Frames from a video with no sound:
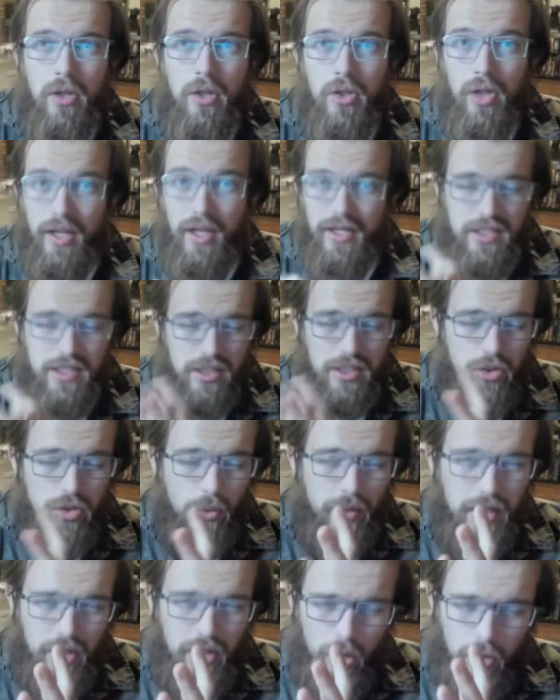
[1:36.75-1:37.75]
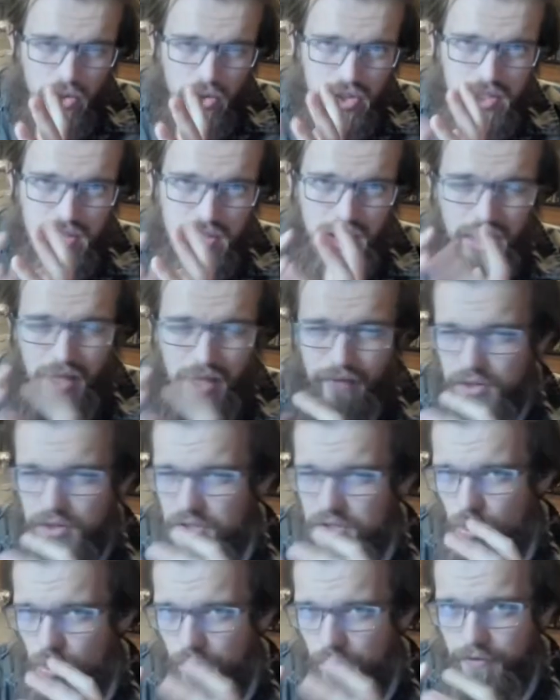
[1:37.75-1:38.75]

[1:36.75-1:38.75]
like I said, doing an Ocean's 11 sort